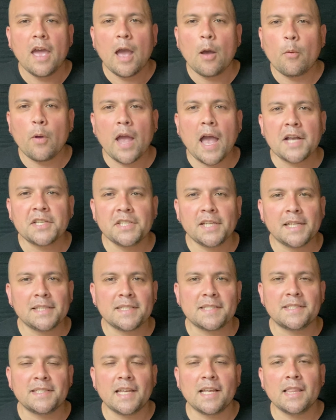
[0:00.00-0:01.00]
And we actually get
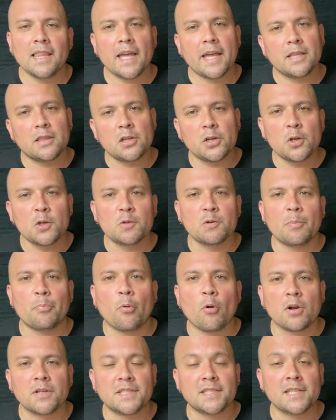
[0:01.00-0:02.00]
to see like the news
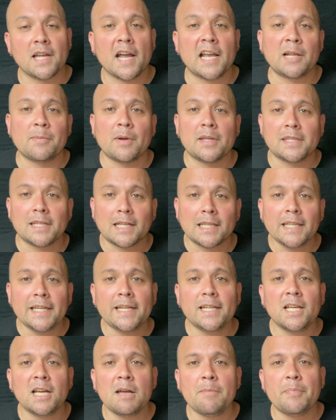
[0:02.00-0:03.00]
reports talking about the
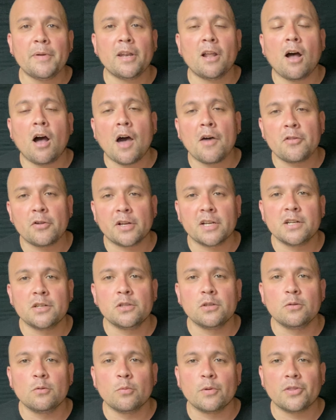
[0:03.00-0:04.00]
cleanup and all how they're gonna
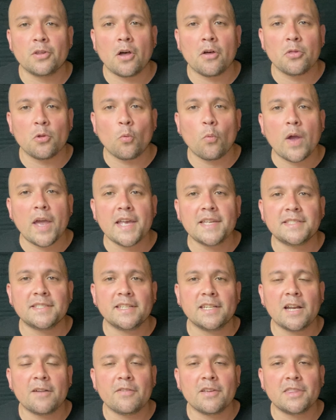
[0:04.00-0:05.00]
do with all the waste
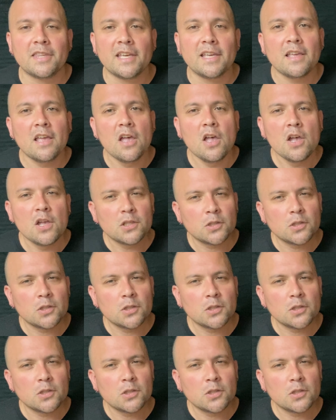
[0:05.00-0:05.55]
and everything.